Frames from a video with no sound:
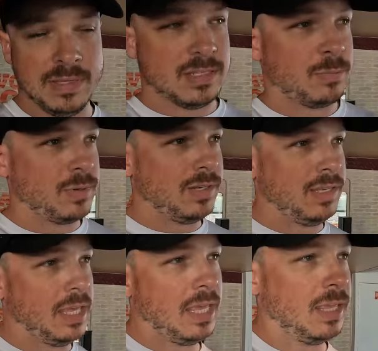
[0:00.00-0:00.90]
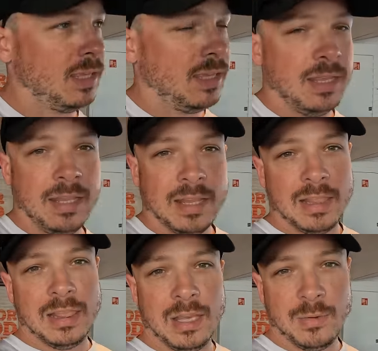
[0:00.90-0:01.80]
is pretty
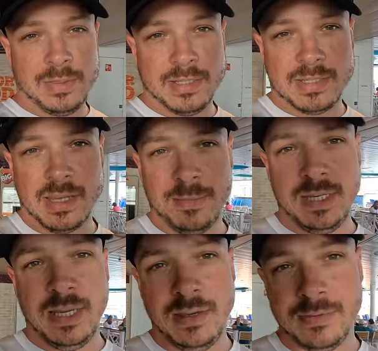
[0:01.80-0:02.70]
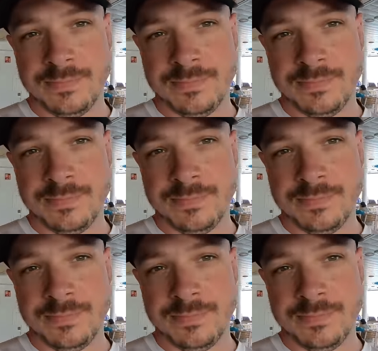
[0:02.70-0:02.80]
low at this time of day.